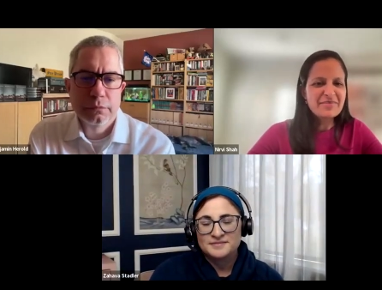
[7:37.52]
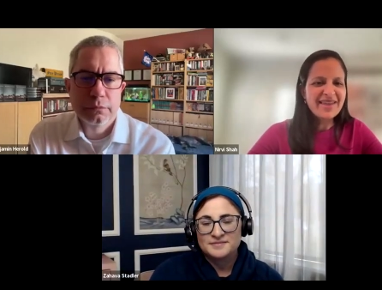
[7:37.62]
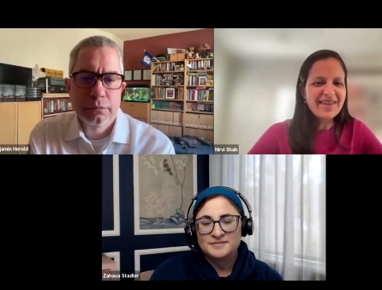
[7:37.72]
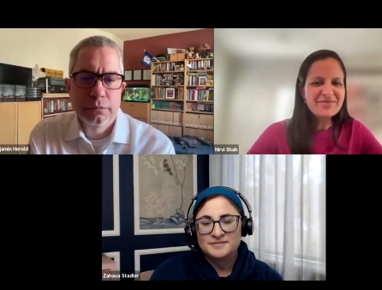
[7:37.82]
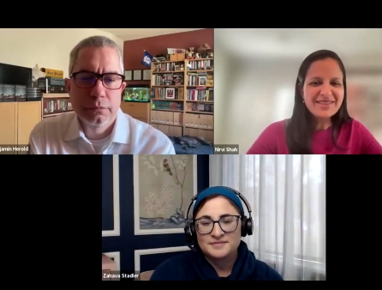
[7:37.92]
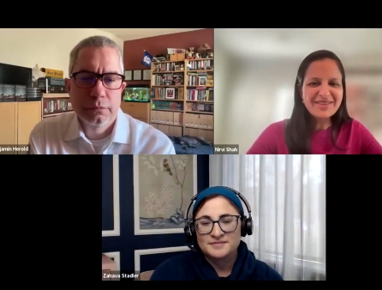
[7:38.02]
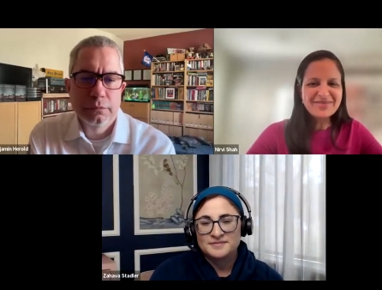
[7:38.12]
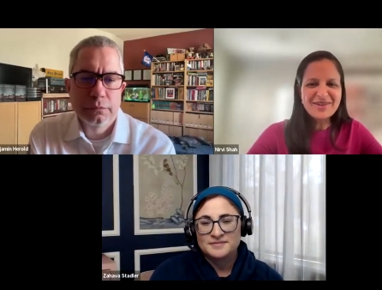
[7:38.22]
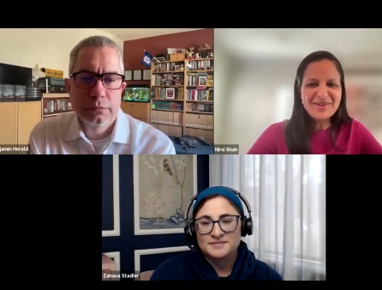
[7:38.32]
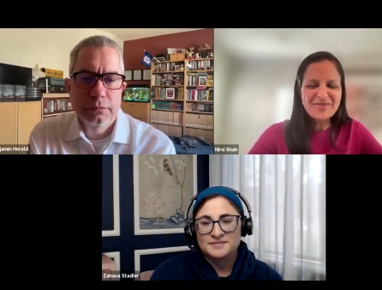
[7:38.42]
Speaker 1: Ben, we'd
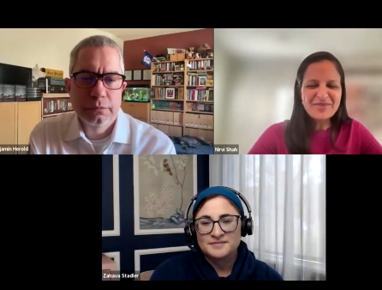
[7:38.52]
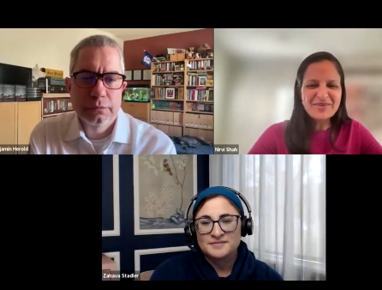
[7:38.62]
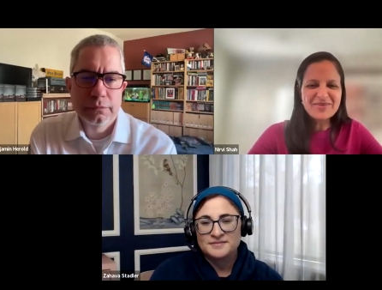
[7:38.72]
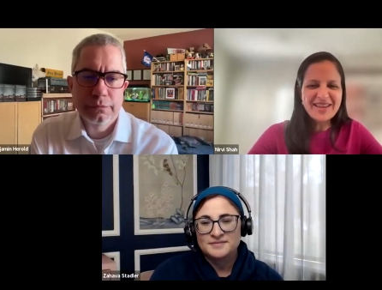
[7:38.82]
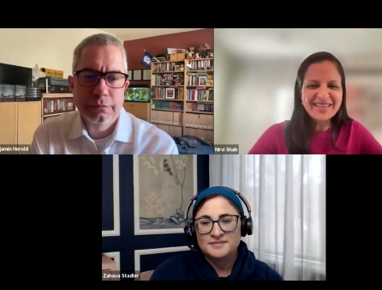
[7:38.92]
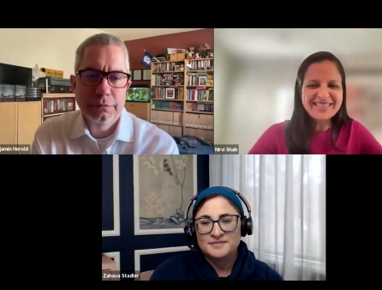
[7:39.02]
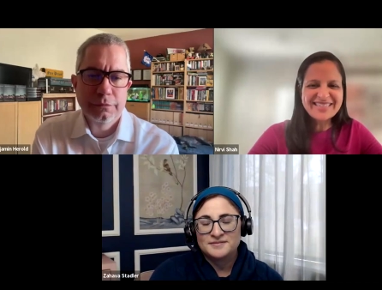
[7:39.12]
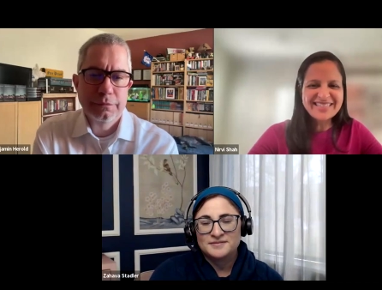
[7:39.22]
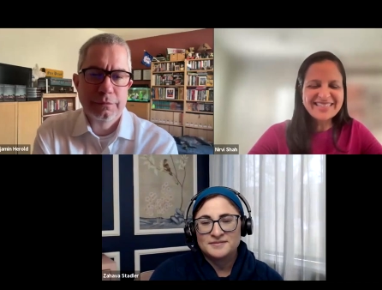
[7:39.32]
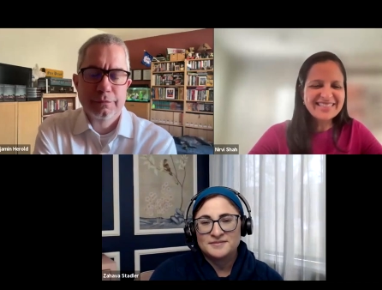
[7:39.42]
love to hear from you
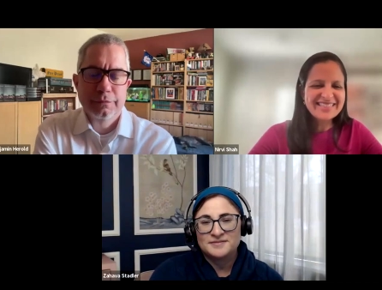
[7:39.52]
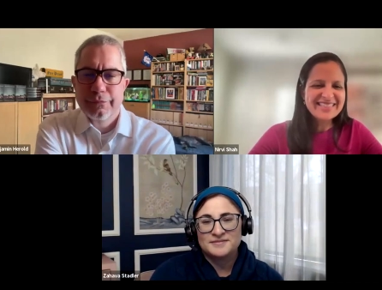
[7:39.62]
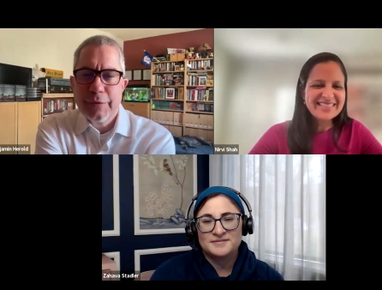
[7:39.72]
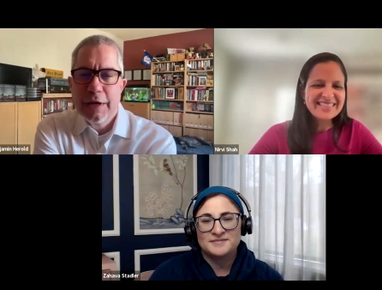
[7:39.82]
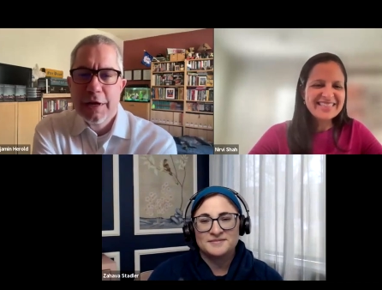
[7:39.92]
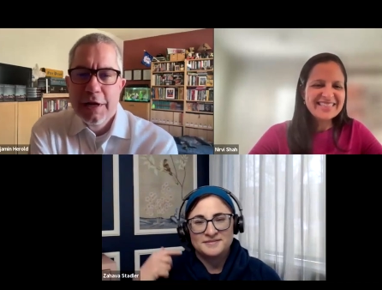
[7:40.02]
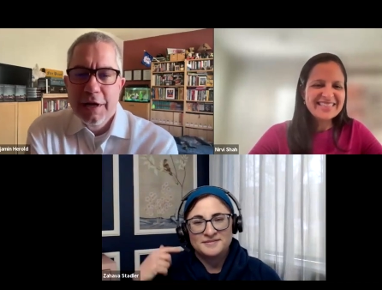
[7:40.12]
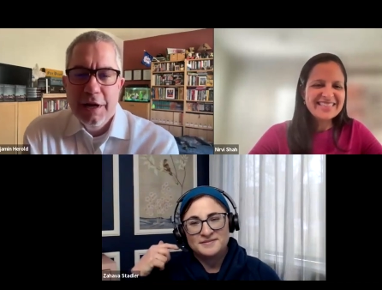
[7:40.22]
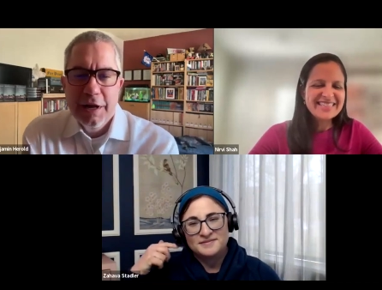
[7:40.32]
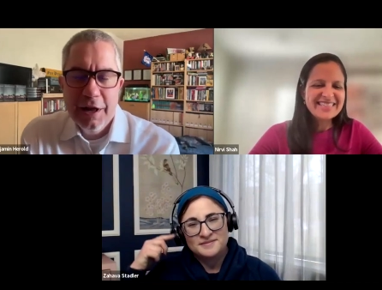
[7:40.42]
next.
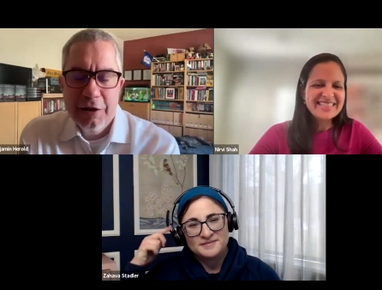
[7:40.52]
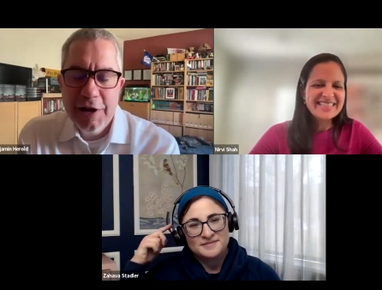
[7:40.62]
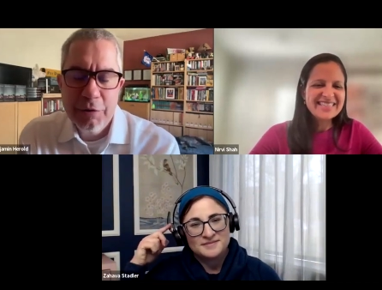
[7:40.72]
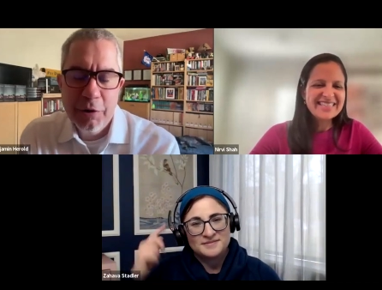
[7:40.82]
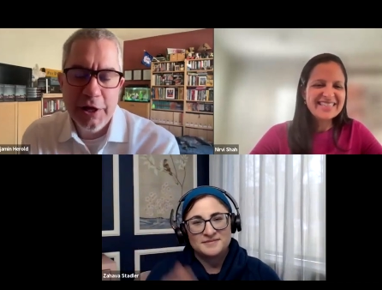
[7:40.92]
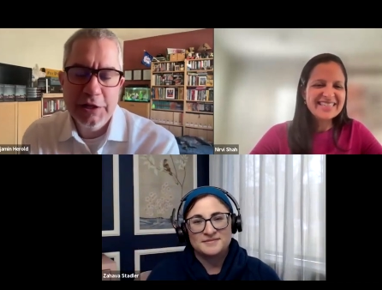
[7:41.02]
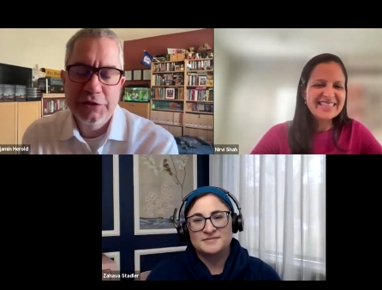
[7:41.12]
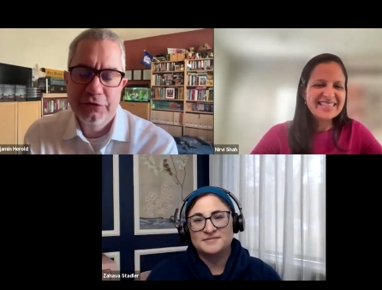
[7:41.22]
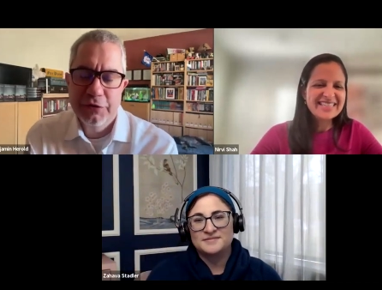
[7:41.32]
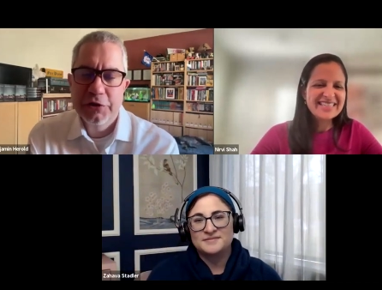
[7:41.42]
Speaker 2: Yeah, great. Well,
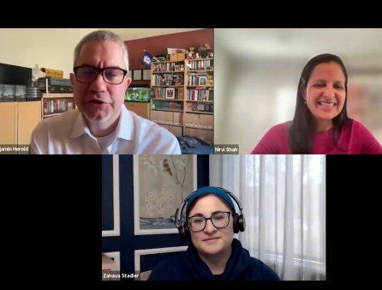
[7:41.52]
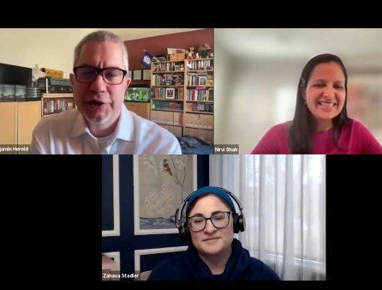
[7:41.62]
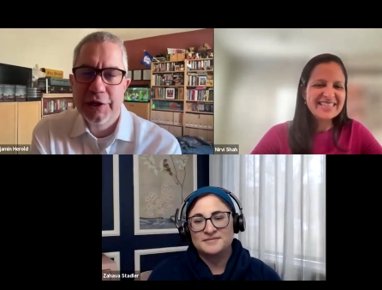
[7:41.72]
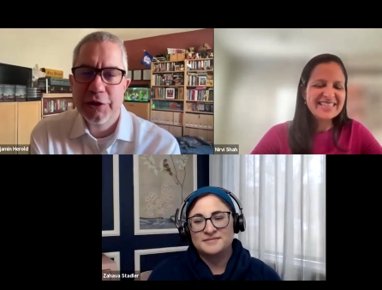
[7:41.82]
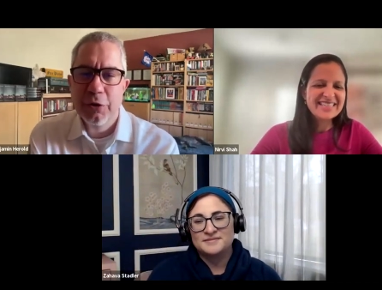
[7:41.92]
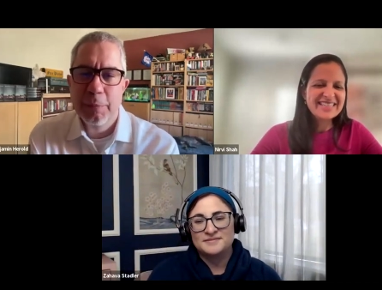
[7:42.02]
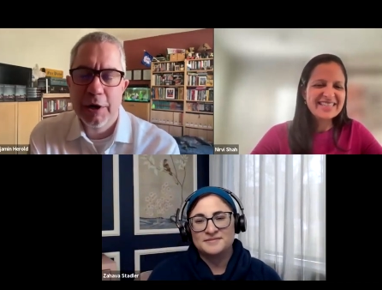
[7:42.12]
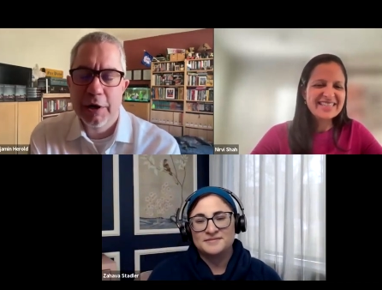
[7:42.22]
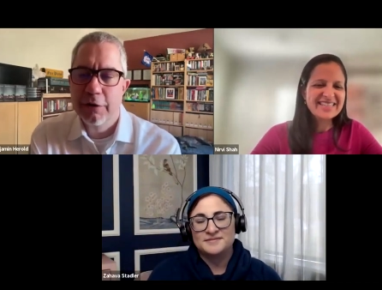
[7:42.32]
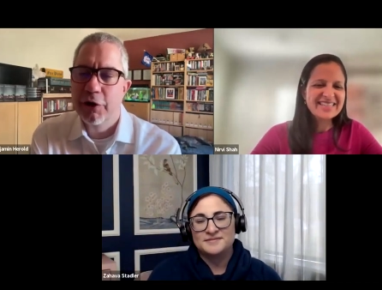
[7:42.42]
thanks first to New
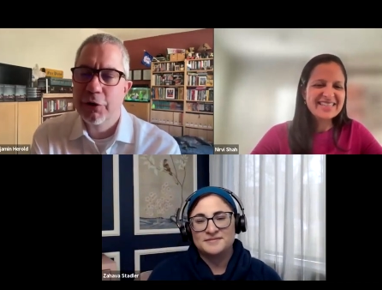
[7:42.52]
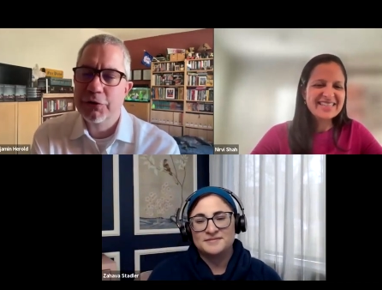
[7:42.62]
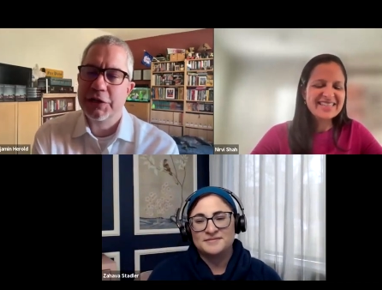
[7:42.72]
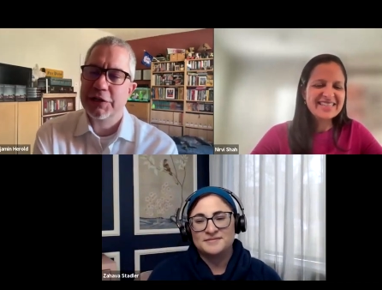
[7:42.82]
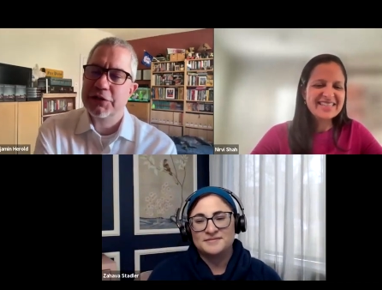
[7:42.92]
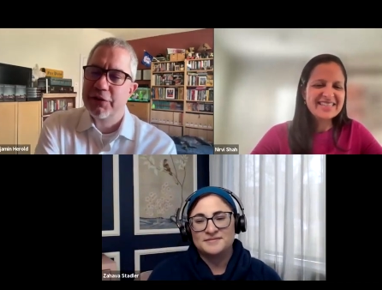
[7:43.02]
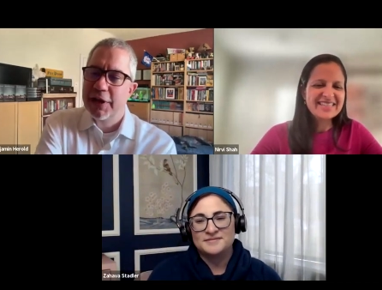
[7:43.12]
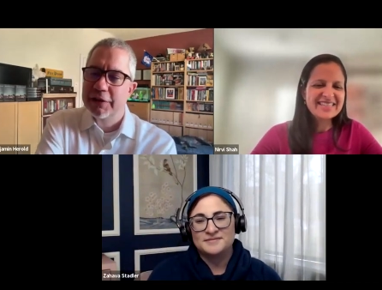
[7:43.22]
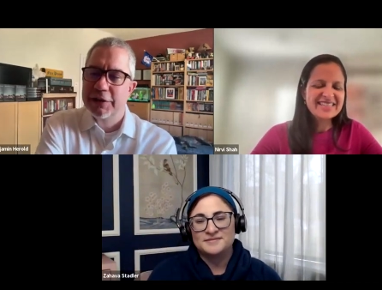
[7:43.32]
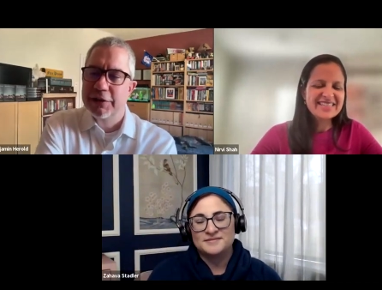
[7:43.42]
America for hosting this
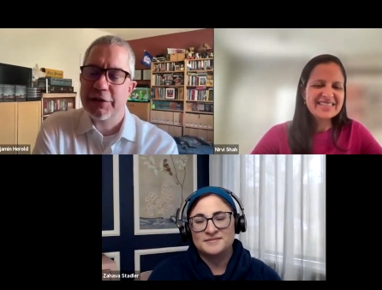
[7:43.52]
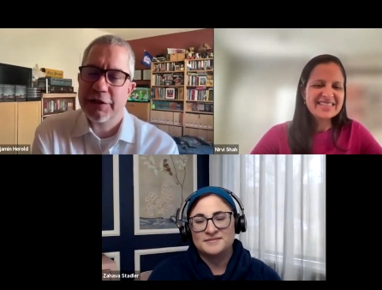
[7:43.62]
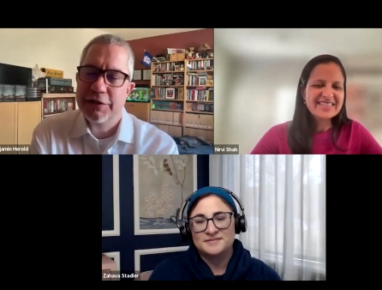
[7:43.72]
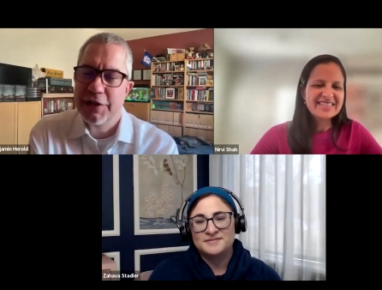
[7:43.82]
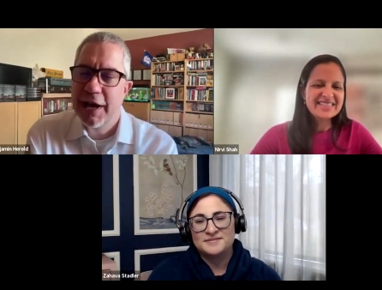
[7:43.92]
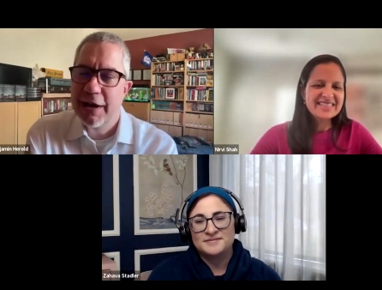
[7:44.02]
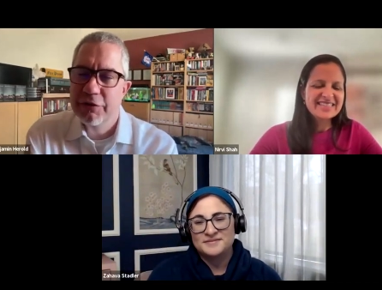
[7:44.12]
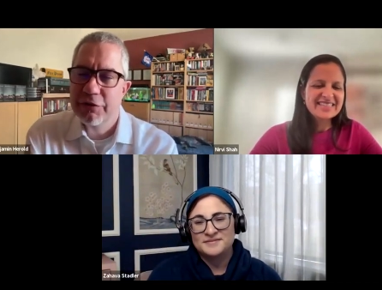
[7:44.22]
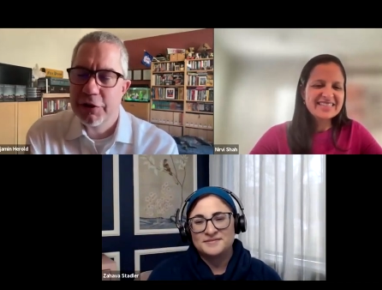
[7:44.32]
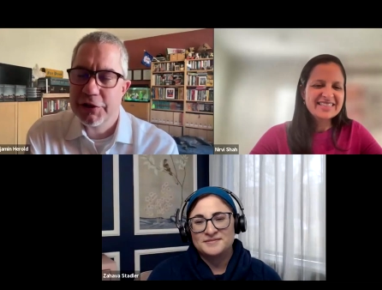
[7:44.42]
event and to Zahava
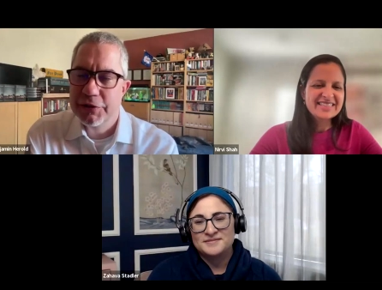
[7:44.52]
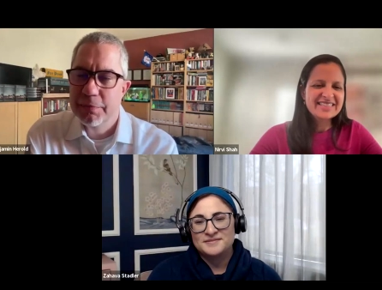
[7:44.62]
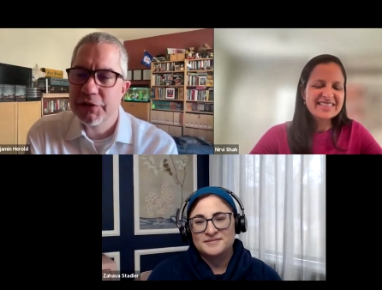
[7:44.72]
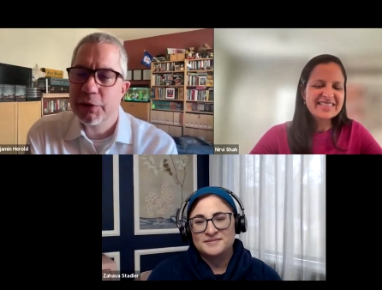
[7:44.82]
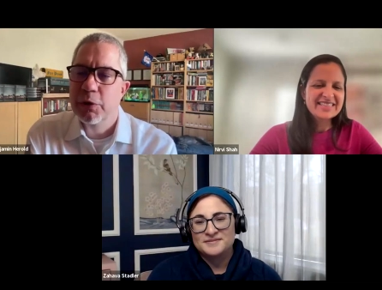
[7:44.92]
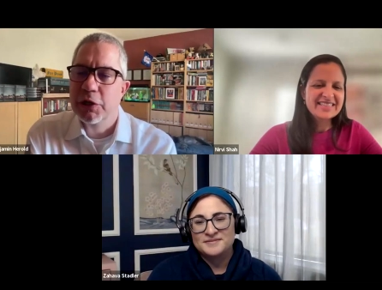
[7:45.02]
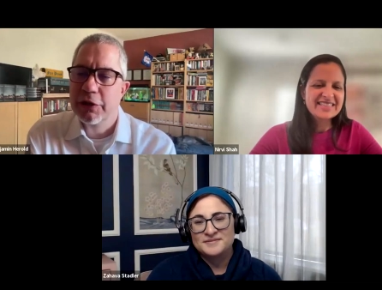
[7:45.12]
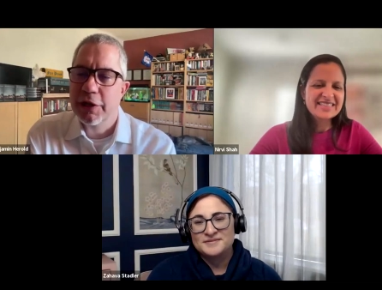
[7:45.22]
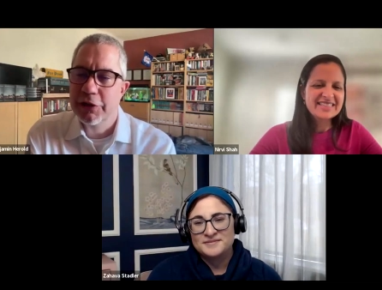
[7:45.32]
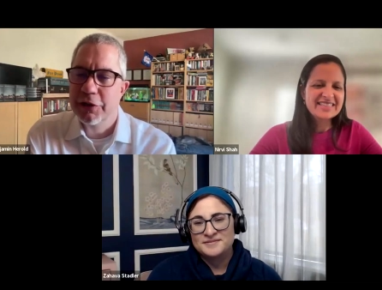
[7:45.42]
for this amazing work
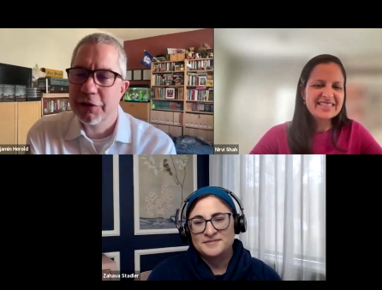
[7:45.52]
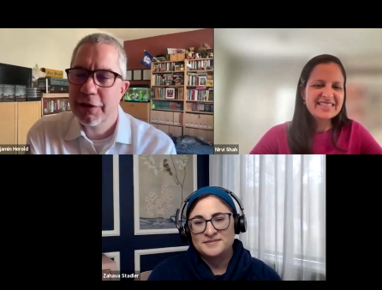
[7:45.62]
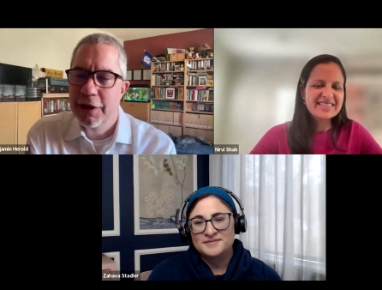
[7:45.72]
that you're